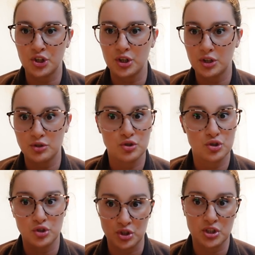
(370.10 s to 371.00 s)
look
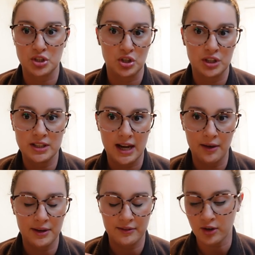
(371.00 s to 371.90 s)
just as good now
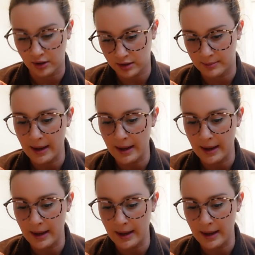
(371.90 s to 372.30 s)
that I've cooked them